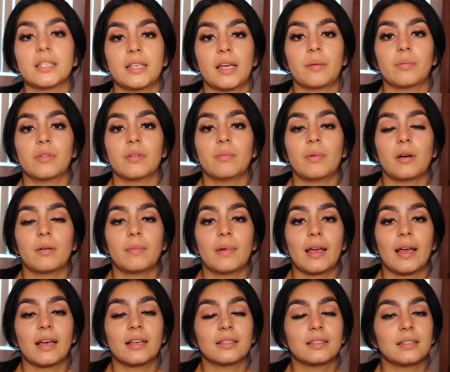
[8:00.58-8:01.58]
depth about my
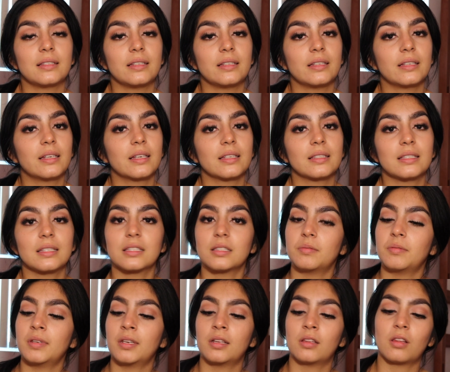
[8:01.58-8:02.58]
HESI, because it's
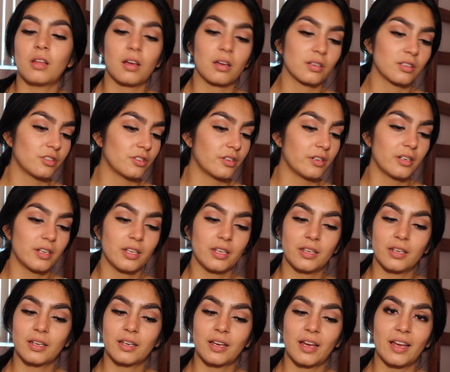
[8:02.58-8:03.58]
been a long
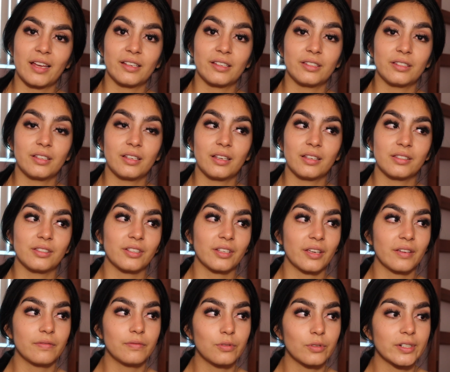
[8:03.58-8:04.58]
journey. I
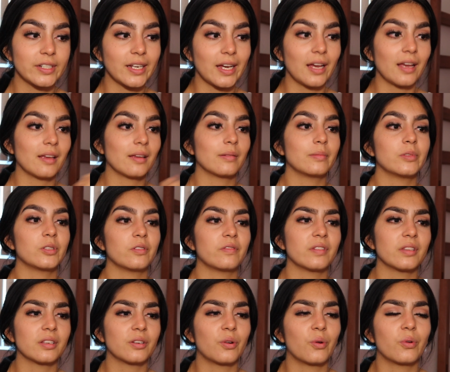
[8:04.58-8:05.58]
took it 4 times
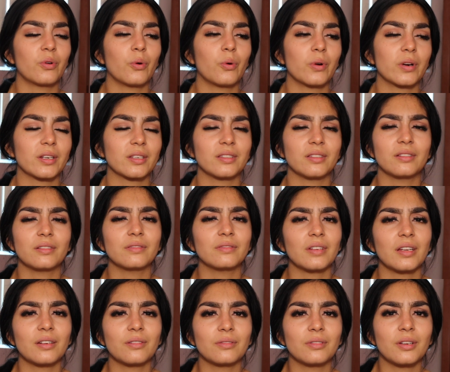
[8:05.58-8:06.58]
over the course of,
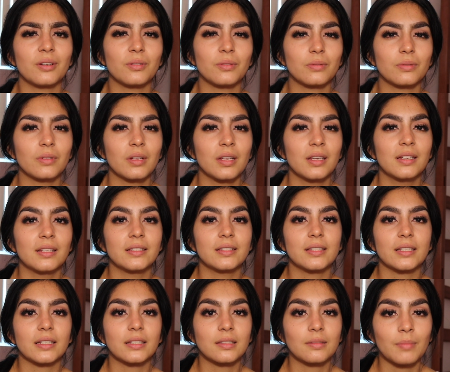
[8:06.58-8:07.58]
I don't know,
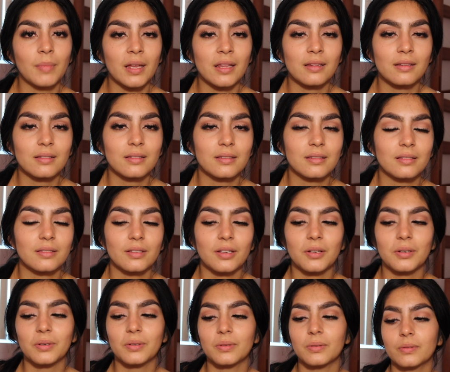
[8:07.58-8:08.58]
6 months.
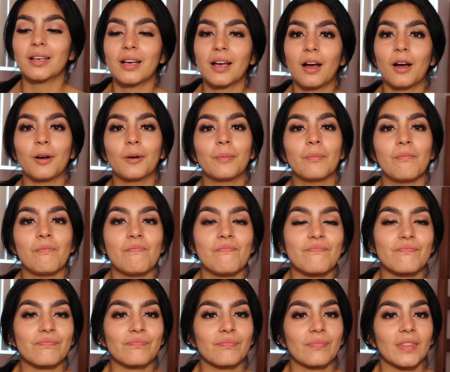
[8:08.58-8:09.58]
So
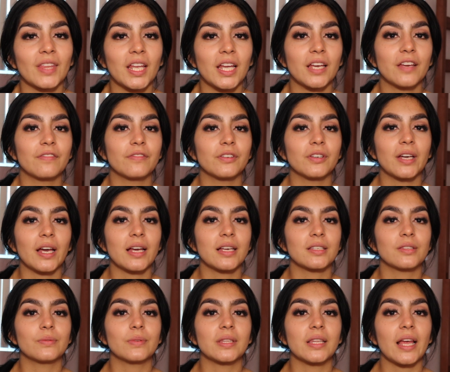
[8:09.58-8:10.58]
if you
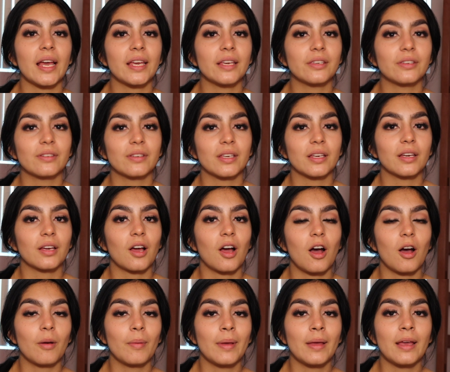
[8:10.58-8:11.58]
guys would like, you can
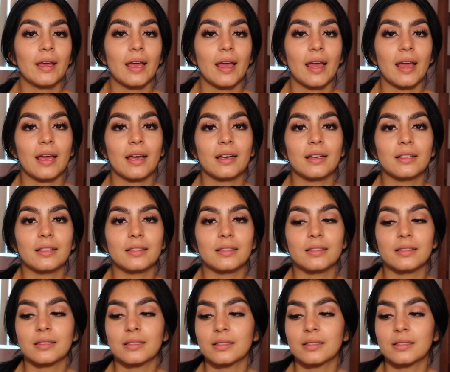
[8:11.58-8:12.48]
comment and